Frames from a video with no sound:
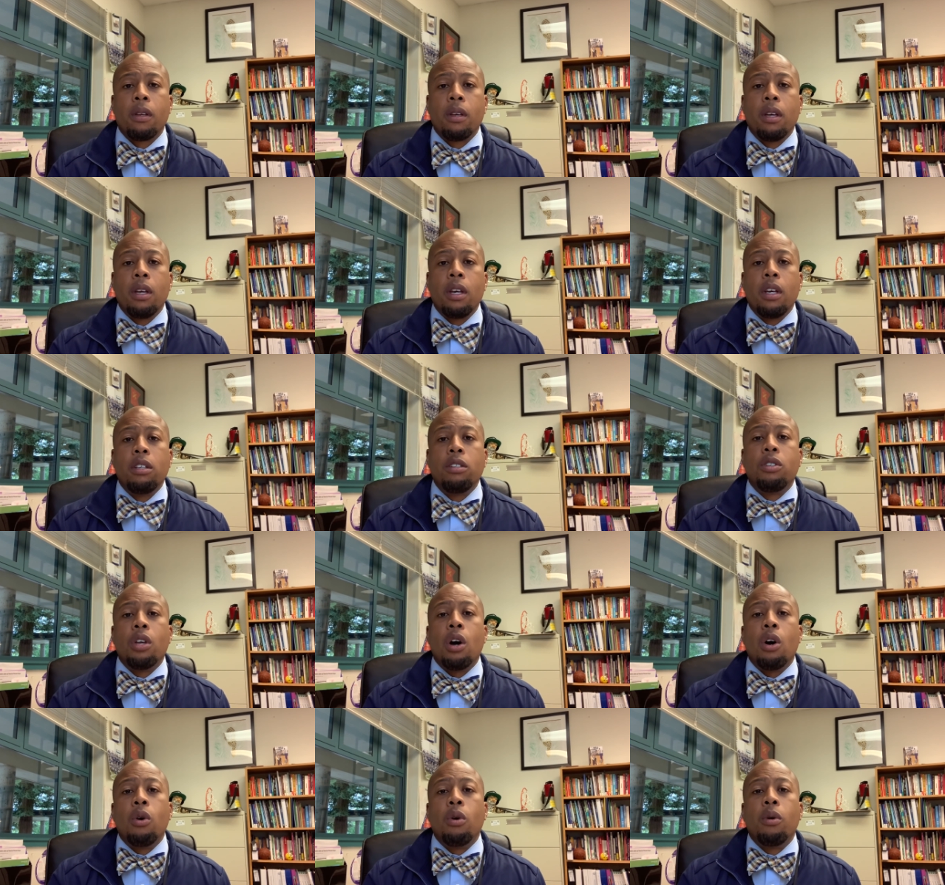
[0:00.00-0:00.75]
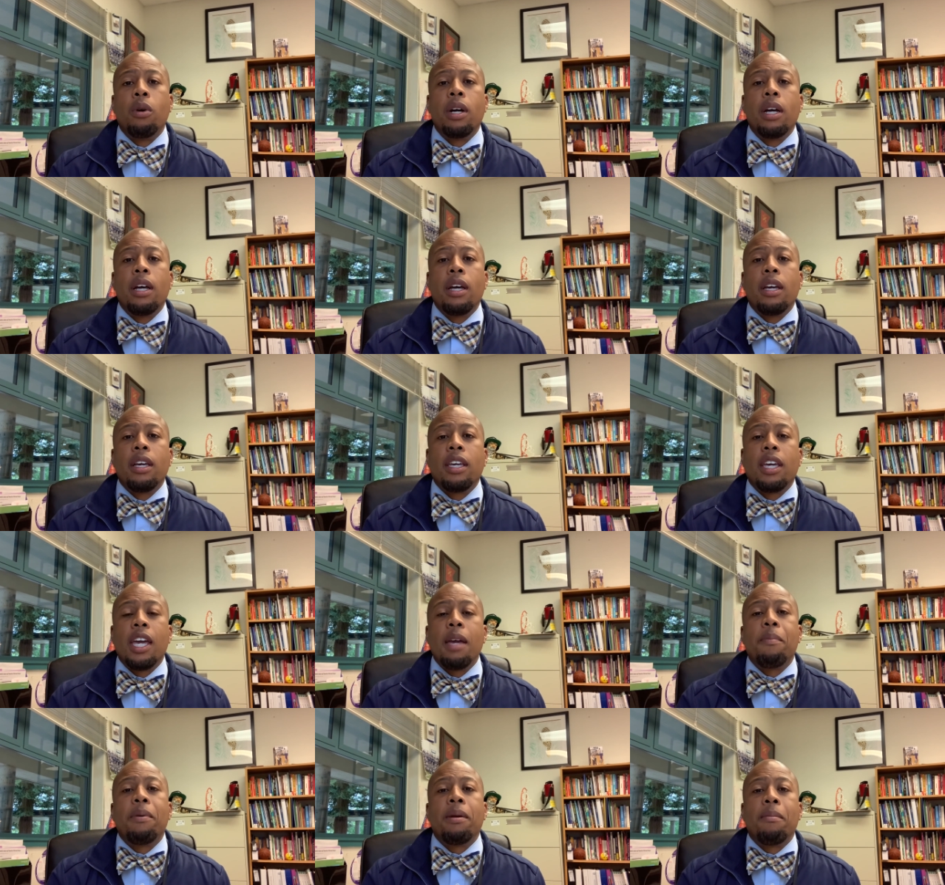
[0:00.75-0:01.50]
So
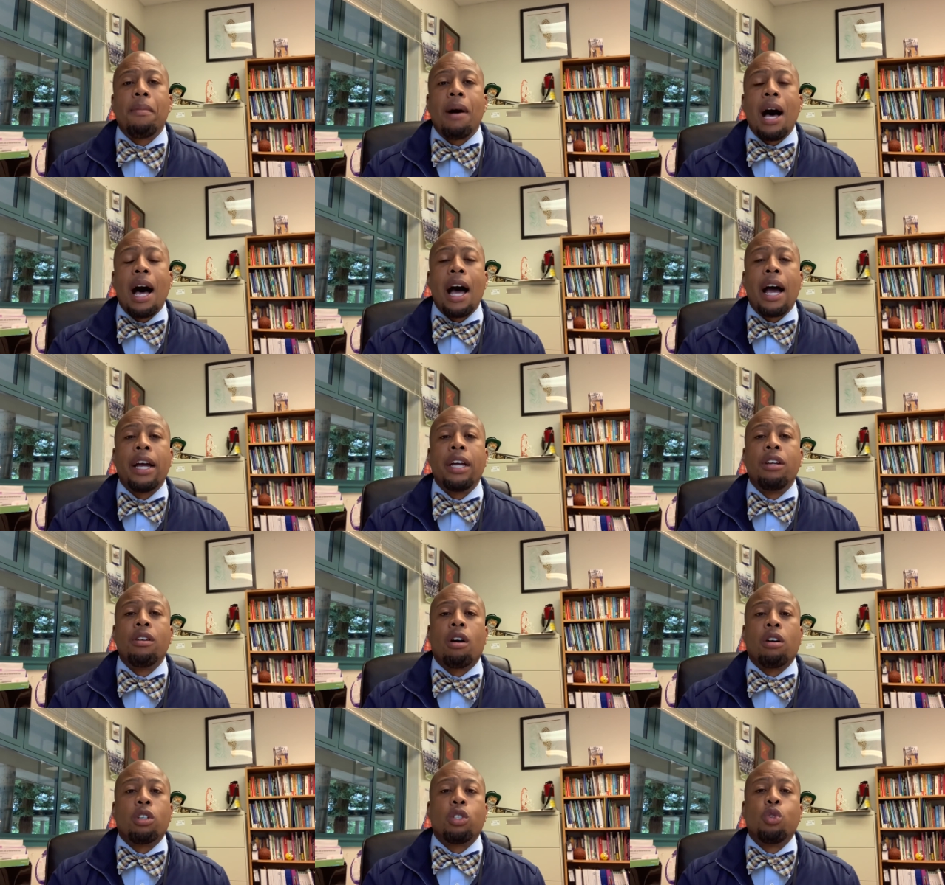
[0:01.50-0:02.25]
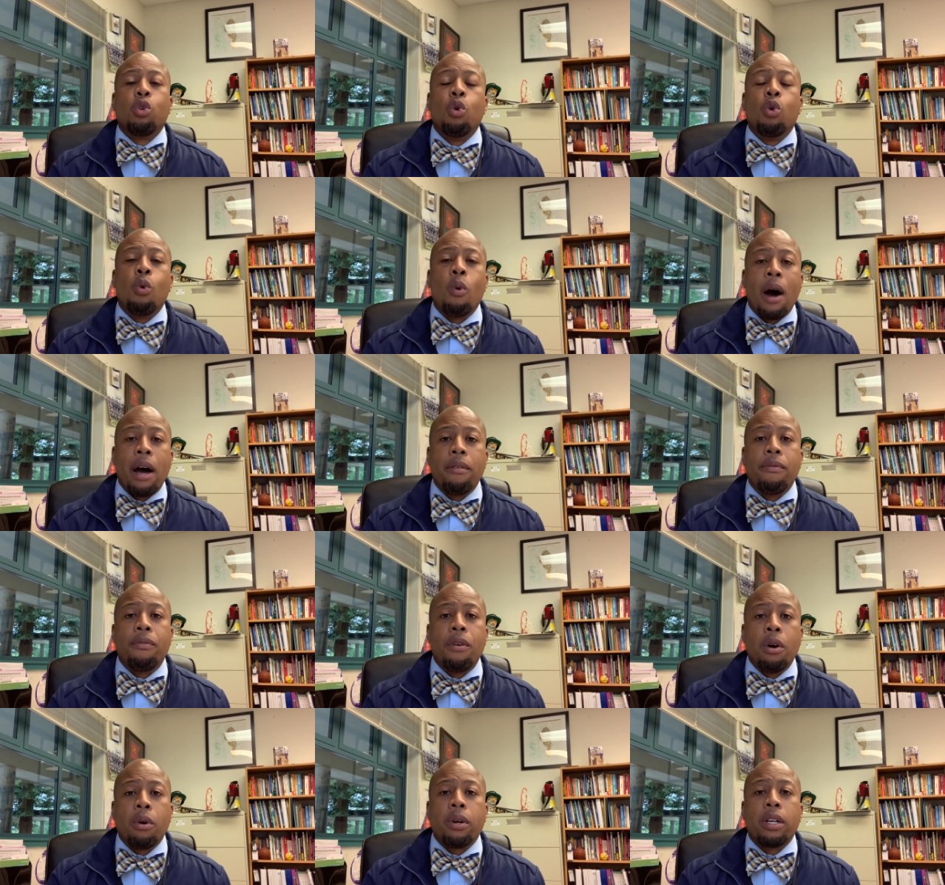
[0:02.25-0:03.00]
Keep in mind our school-wide
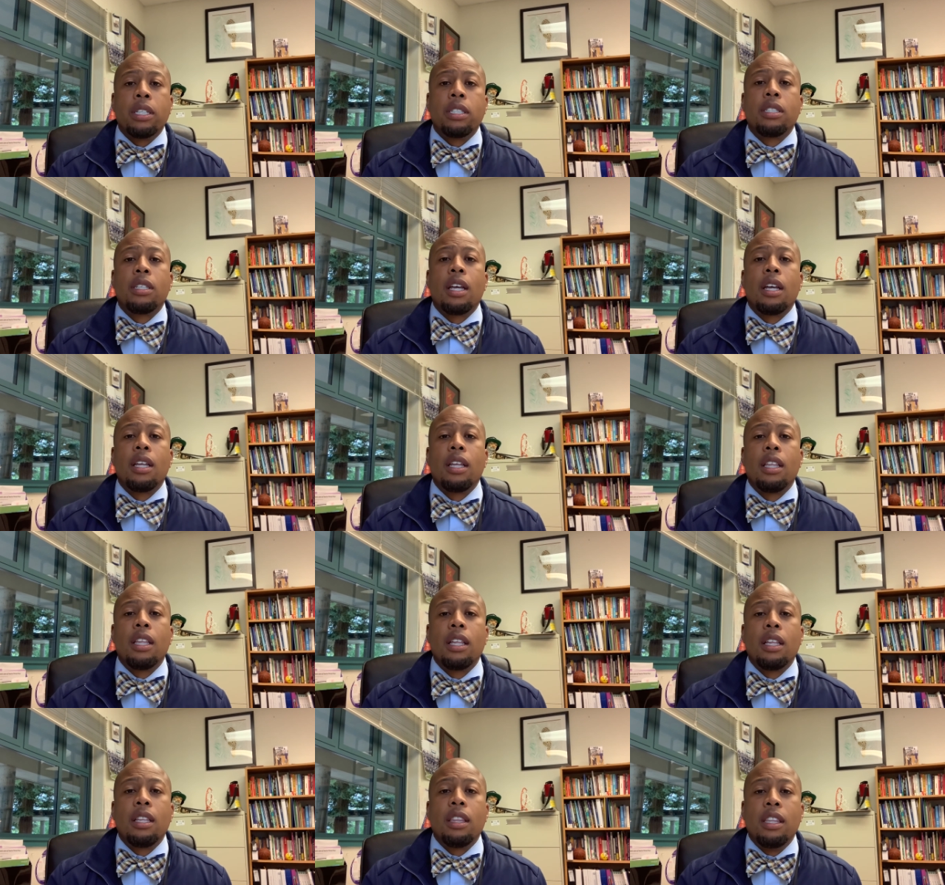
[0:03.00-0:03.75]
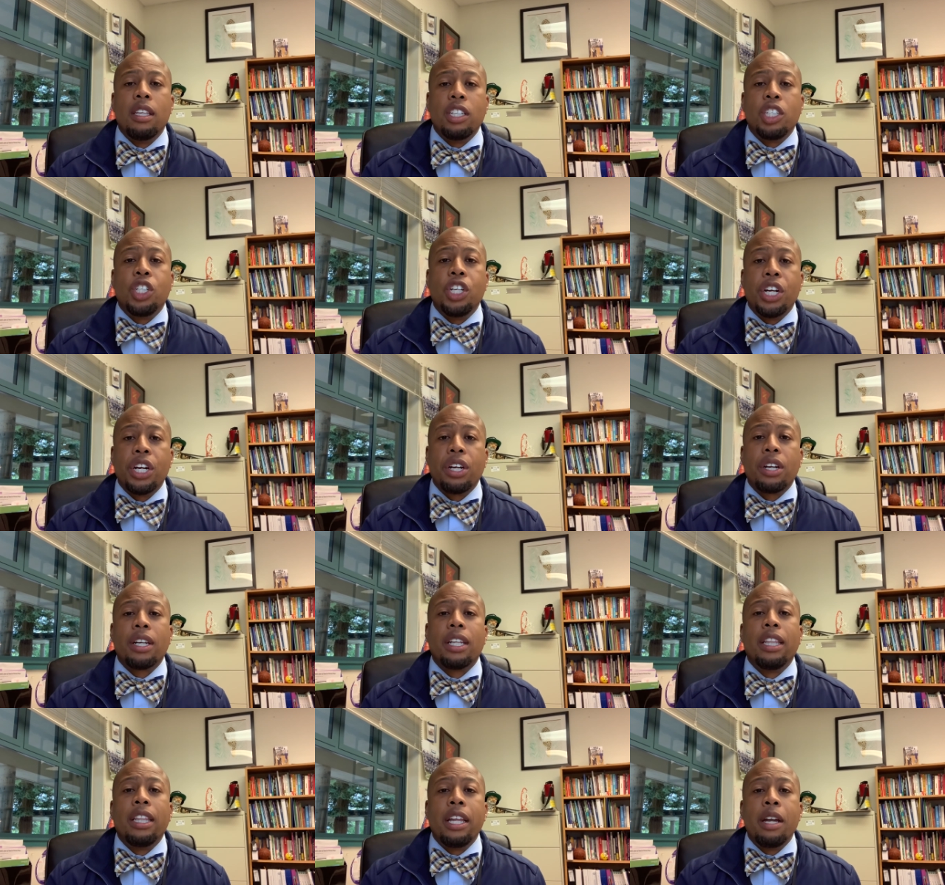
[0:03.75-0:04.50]
focus this year,
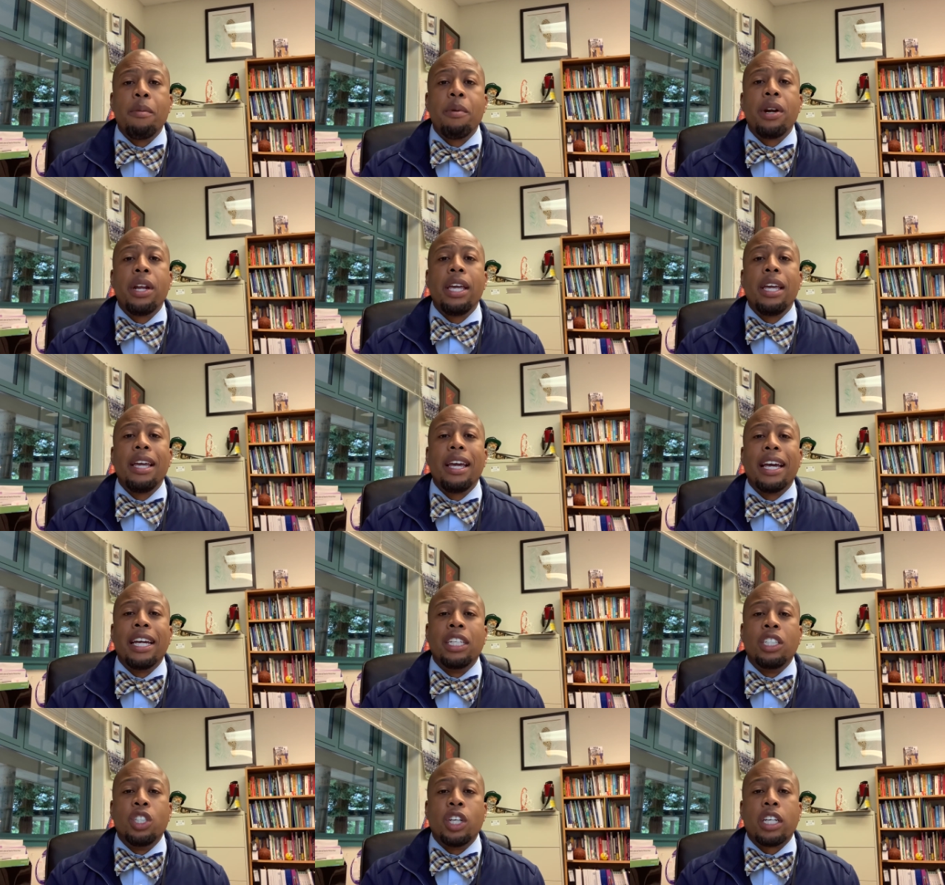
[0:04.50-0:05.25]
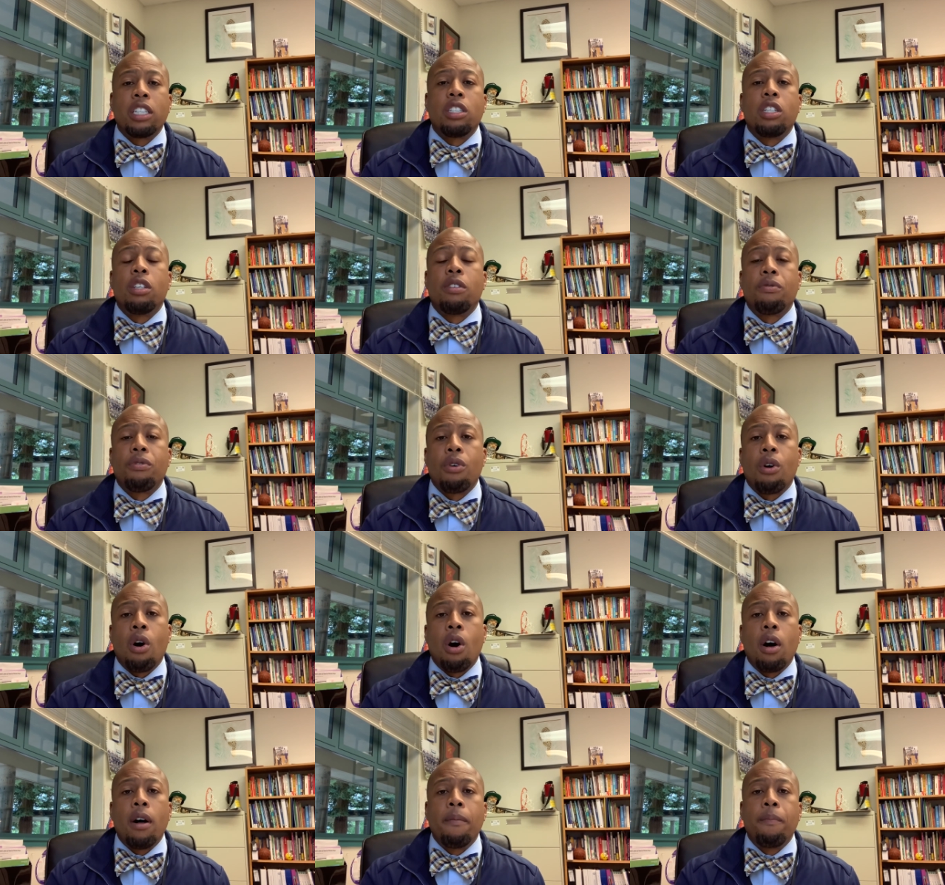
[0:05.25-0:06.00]
liberty and justice for
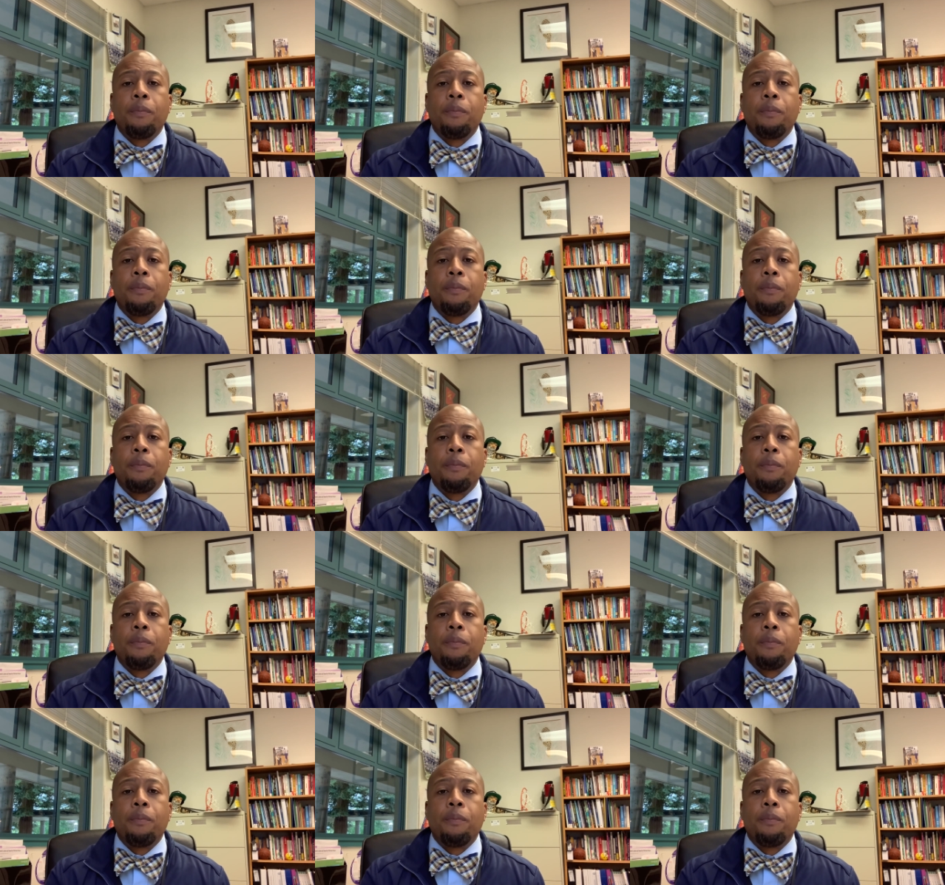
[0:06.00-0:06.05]
all.